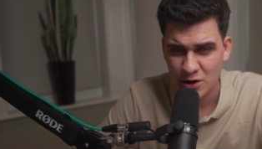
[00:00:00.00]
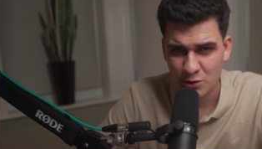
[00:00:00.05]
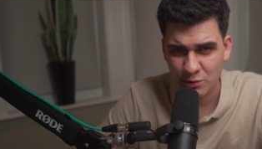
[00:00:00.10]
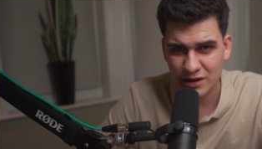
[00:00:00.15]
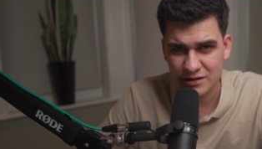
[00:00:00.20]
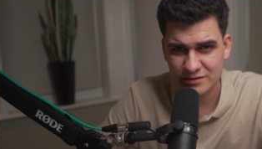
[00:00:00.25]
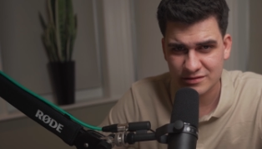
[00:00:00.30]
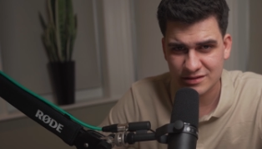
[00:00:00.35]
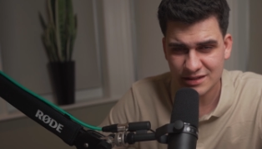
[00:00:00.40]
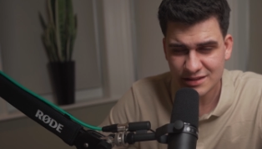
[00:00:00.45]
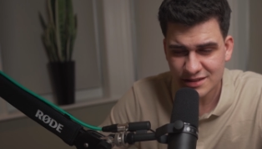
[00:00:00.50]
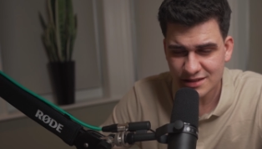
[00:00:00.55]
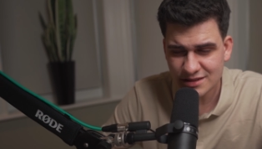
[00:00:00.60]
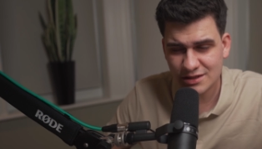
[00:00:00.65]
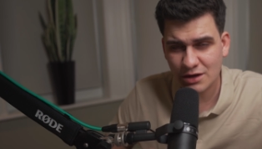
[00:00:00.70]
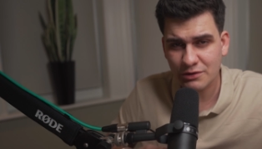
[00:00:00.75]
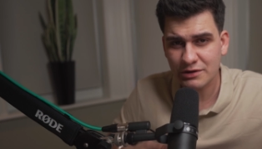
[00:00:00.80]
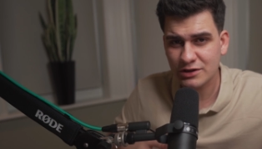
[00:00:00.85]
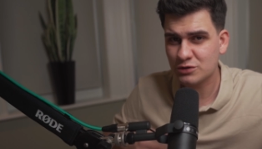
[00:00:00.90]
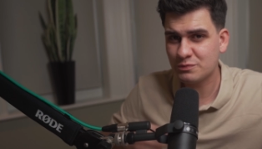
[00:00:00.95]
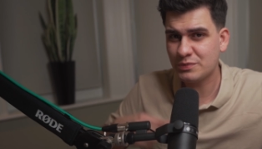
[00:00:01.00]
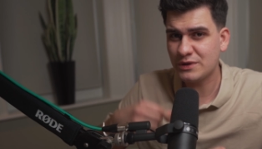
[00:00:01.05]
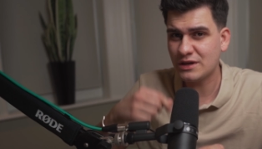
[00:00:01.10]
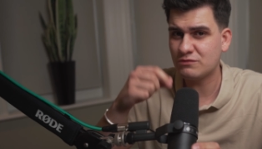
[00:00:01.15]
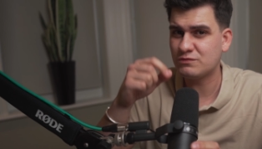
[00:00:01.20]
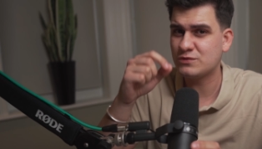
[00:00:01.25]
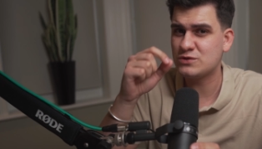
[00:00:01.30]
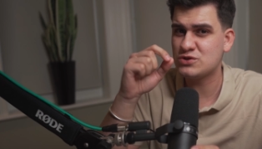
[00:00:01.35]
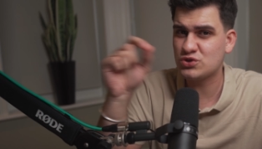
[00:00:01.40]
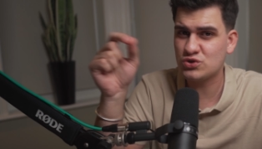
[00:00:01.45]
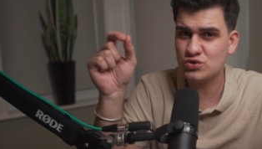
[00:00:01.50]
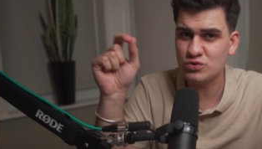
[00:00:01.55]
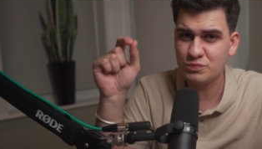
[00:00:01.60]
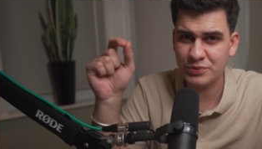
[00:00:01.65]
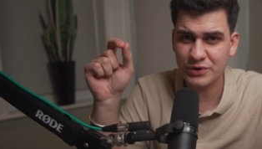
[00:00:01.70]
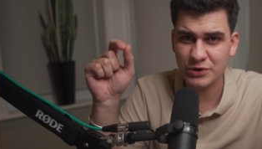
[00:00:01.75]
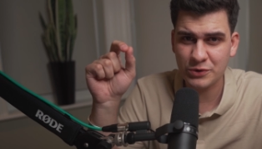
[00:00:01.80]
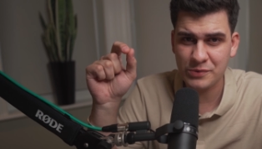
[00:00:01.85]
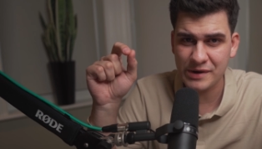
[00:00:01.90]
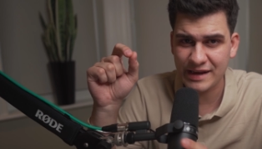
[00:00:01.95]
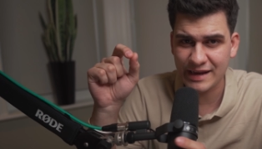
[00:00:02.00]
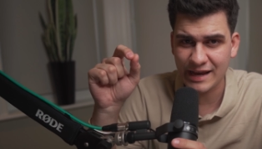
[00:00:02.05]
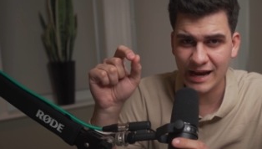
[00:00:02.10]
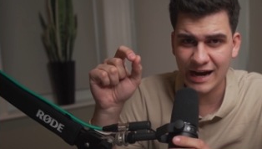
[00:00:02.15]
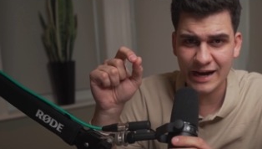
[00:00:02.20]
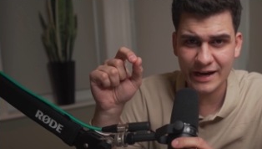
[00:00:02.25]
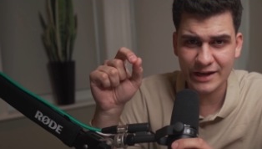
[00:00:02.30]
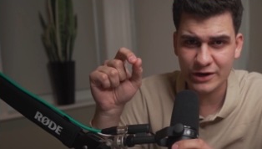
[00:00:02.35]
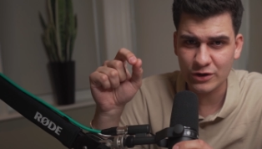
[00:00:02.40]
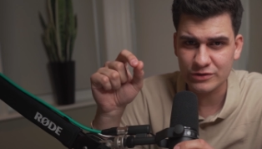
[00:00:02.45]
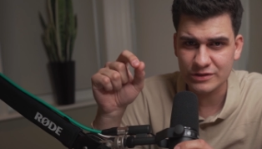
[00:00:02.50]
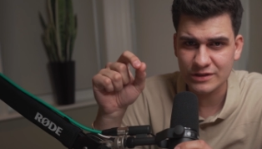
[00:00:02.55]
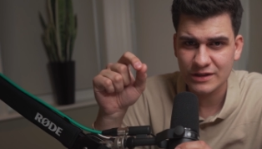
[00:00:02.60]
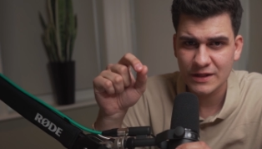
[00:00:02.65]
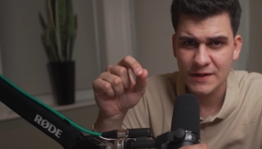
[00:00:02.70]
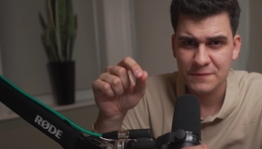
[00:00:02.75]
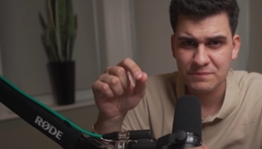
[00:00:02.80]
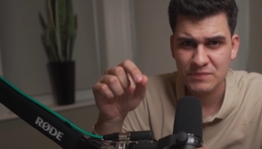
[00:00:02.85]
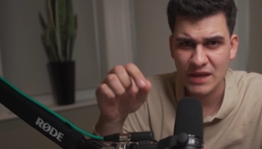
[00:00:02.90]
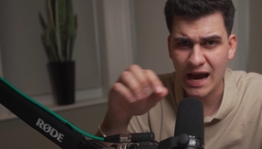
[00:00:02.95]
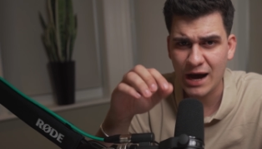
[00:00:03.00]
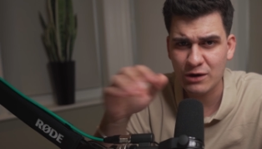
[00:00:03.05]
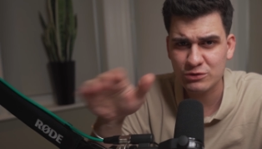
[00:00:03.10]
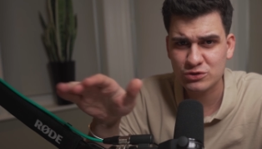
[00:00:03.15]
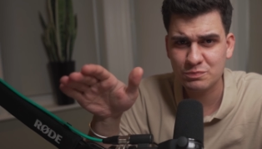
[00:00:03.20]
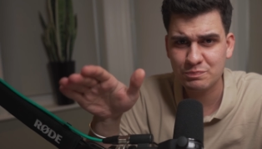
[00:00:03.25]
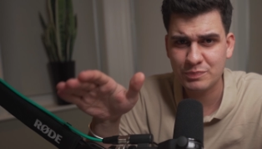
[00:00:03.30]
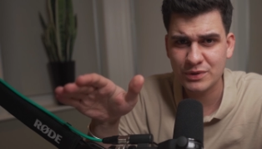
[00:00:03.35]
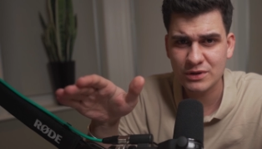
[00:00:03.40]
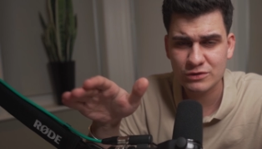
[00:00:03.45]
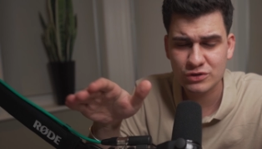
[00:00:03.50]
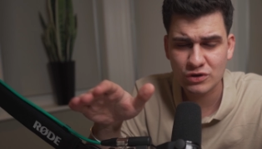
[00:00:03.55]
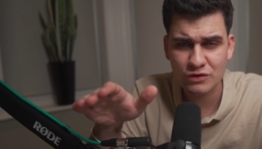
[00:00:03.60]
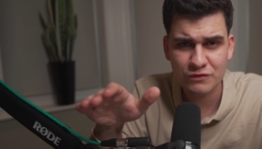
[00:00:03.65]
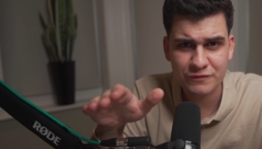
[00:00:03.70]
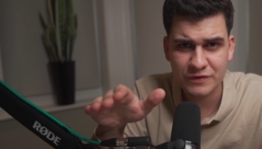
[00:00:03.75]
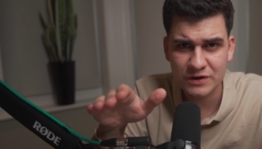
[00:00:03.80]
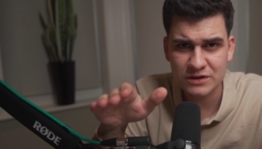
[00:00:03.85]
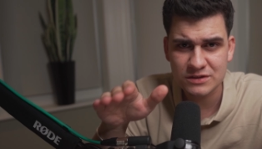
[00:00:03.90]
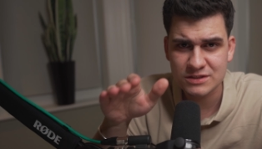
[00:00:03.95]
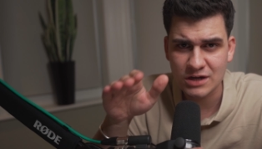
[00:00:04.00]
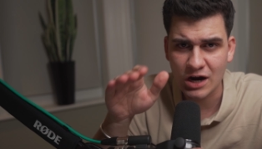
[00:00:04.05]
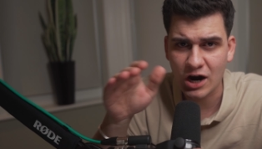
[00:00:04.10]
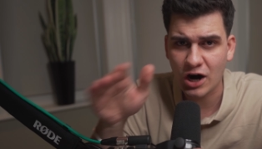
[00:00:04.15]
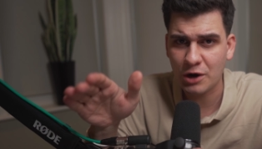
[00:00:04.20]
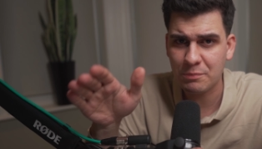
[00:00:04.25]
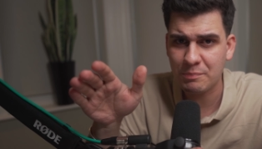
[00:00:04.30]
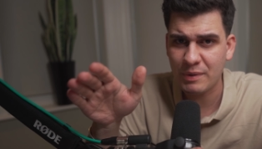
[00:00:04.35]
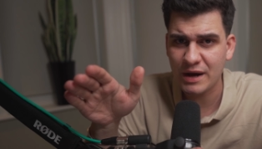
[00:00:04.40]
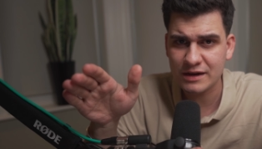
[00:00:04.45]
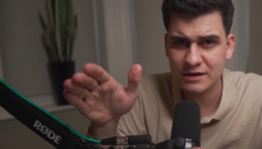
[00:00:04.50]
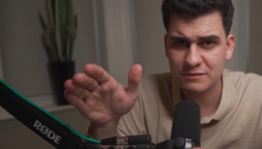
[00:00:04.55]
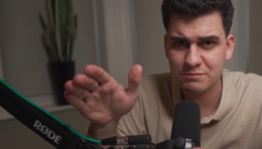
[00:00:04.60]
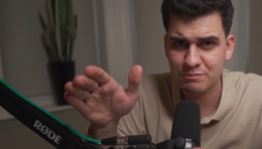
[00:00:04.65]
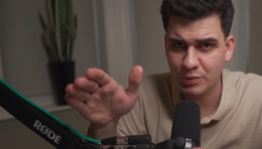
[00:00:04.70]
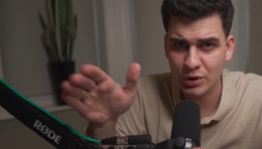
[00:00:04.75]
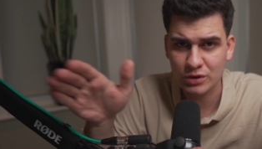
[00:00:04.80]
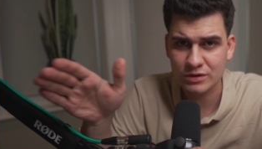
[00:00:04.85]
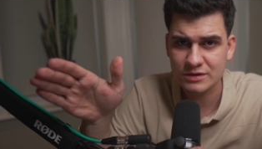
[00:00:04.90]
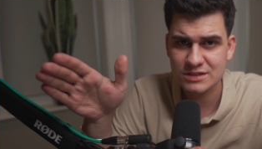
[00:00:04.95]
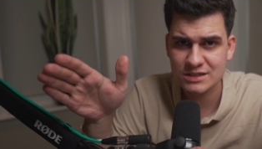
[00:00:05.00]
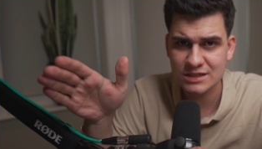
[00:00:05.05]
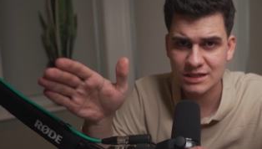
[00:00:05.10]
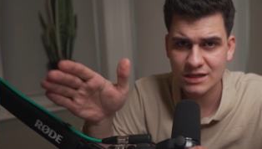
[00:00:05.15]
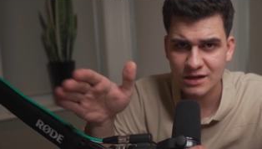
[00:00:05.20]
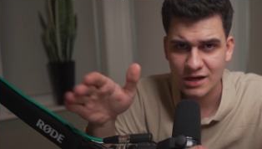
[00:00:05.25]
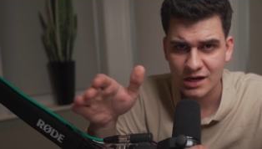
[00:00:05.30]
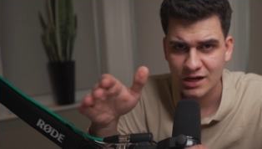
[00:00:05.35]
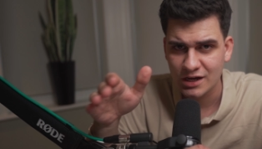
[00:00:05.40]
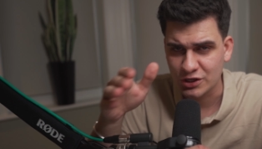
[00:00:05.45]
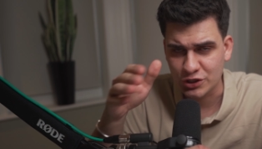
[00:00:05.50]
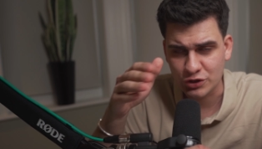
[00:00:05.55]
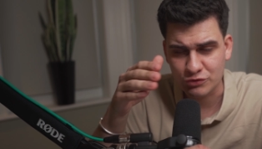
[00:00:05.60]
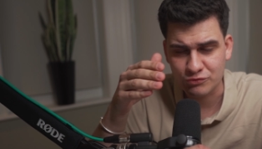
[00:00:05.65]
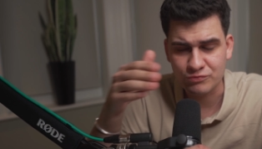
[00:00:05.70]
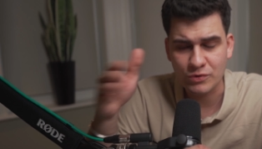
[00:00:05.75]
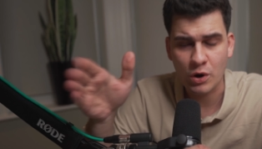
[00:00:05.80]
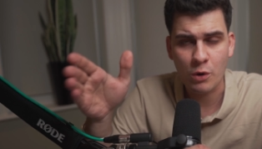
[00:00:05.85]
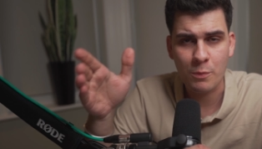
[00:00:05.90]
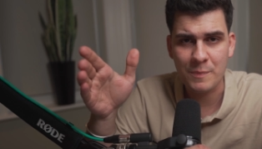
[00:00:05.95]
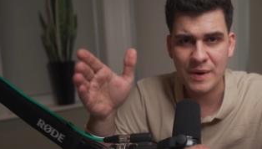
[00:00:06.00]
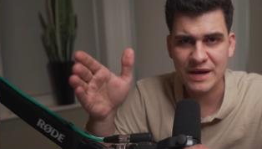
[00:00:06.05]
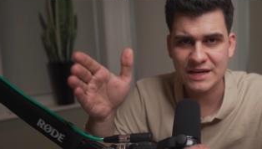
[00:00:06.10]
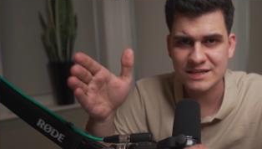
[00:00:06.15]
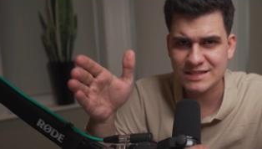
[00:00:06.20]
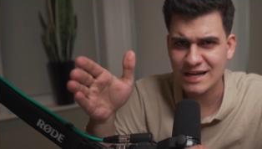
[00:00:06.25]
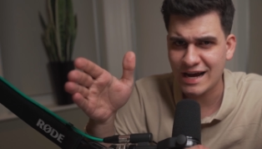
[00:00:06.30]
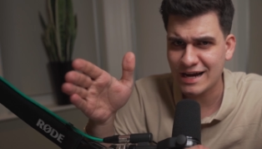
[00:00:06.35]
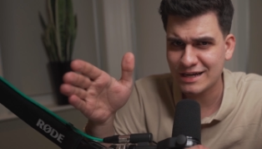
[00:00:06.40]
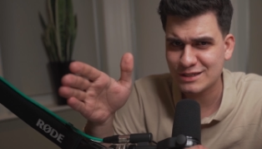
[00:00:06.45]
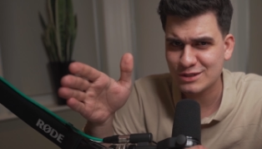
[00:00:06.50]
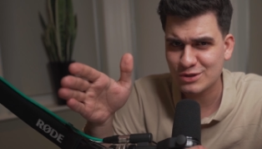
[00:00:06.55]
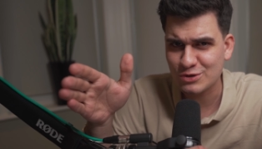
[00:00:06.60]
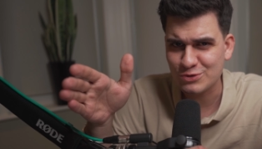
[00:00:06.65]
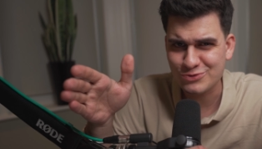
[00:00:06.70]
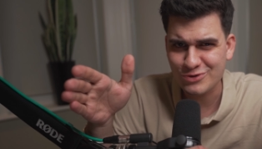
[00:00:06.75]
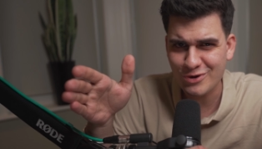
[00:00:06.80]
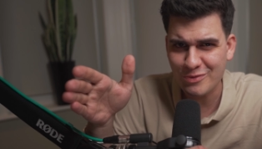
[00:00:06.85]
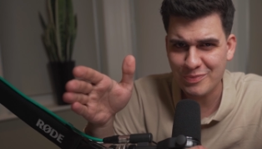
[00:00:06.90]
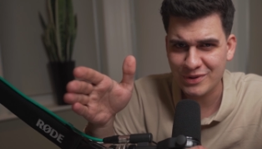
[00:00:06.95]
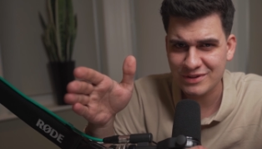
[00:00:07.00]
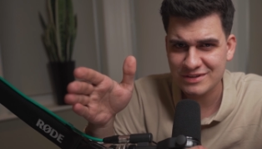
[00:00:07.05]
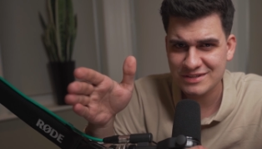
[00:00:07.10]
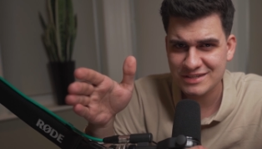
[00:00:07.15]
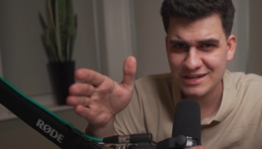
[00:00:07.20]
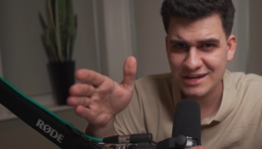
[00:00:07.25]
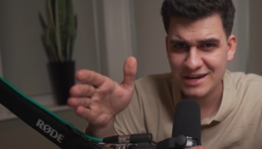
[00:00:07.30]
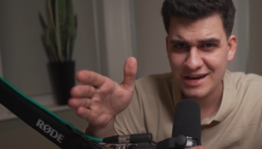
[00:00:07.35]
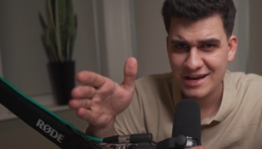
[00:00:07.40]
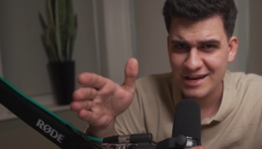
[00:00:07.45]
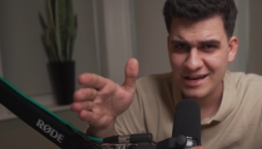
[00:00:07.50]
Well, this is going to be a super quick guide on how to build your first RBAC policy, your role-based access control policy,